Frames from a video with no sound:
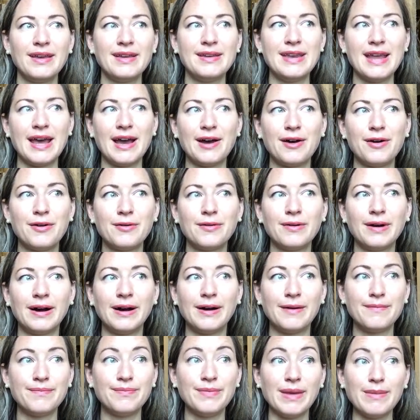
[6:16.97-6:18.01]

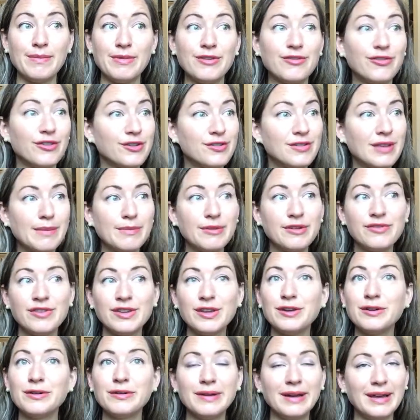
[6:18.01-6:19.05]
Now, maybe for some of
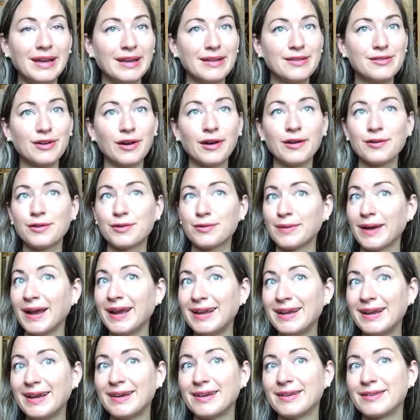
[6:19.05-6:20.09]
you, it's
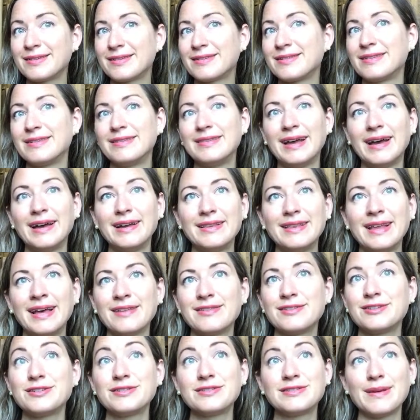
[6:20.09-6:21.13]
arthritis.
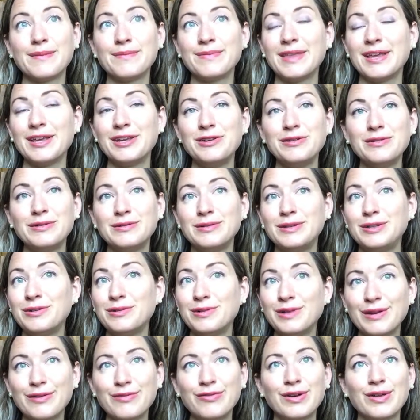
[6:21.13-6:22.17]
That's just something you
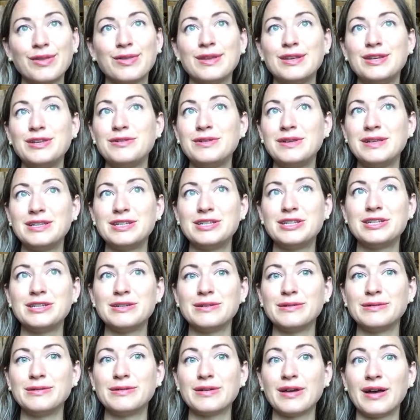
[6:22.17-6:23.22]
live with, and you need
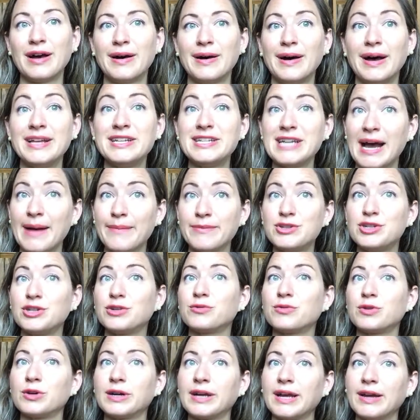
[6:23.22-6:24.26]
to adapt your
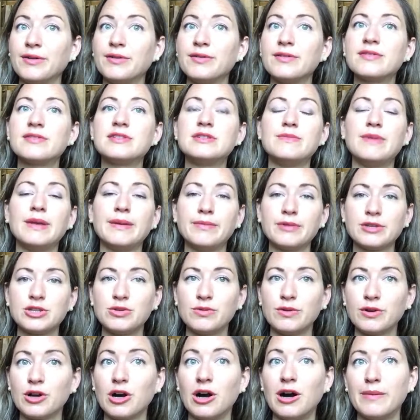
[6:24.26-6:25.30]
workouts to be able
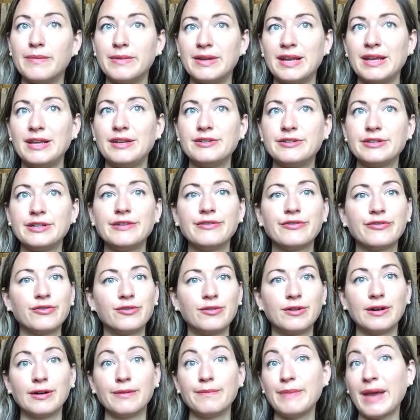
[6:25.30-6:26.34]
to accommodate
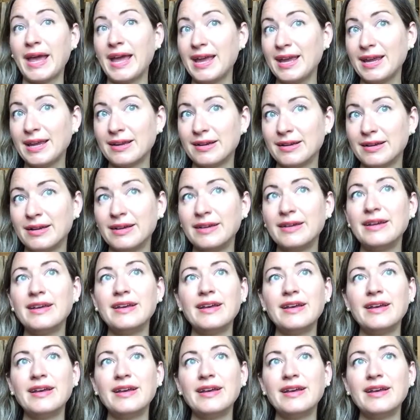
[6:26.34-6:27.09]
for pain.